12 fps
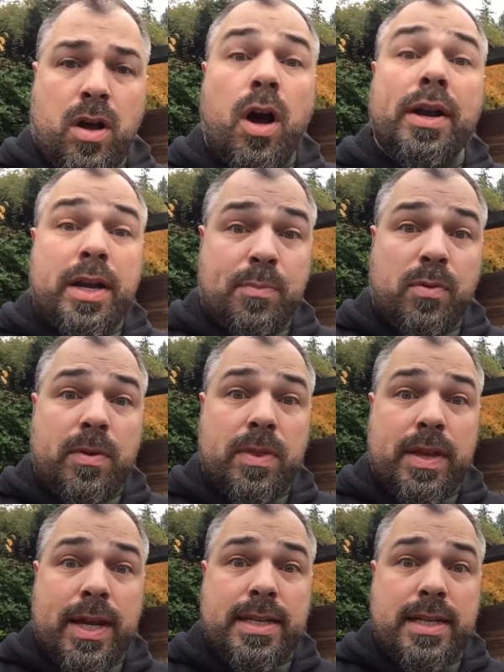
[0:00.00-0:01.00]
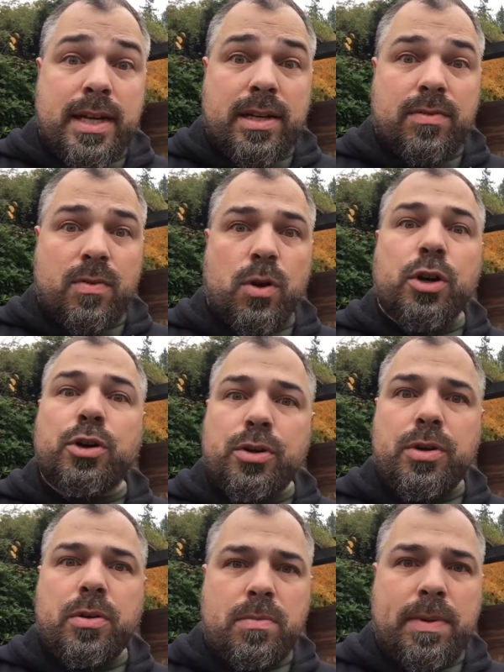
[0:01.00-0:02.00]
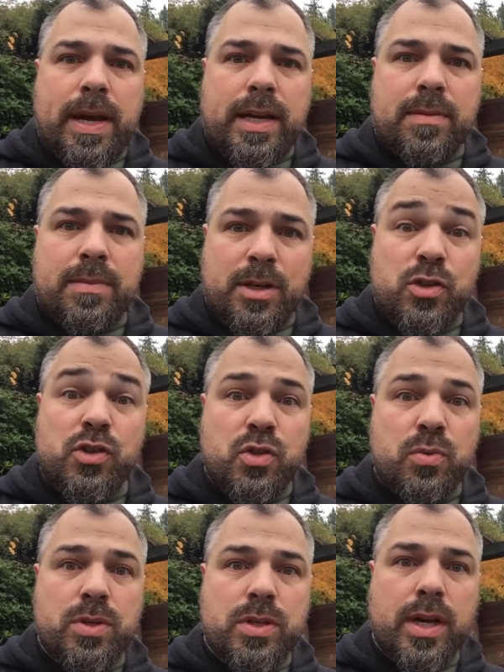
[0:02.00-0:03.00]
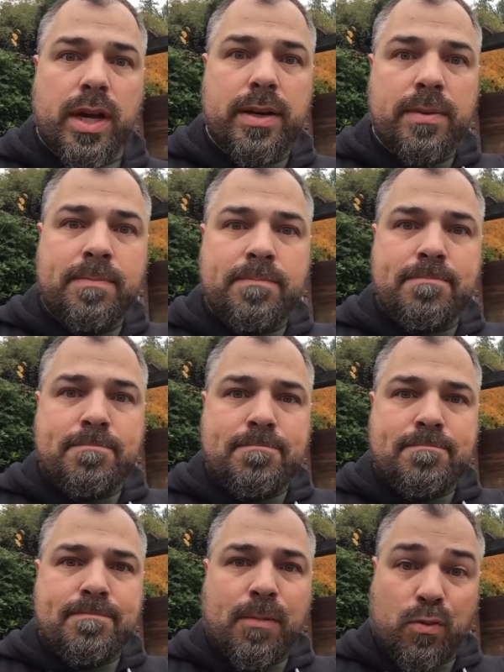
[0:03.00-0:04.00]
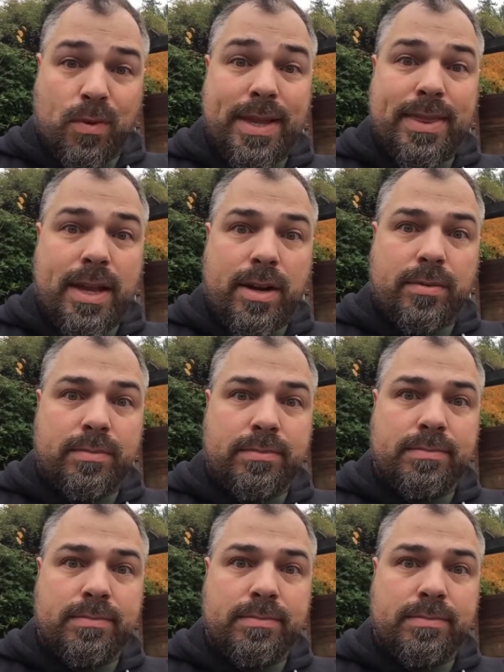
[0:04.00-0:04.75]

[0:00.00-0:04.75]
On April 5th, 1994, Kurt Cobain committed suicide. Right there.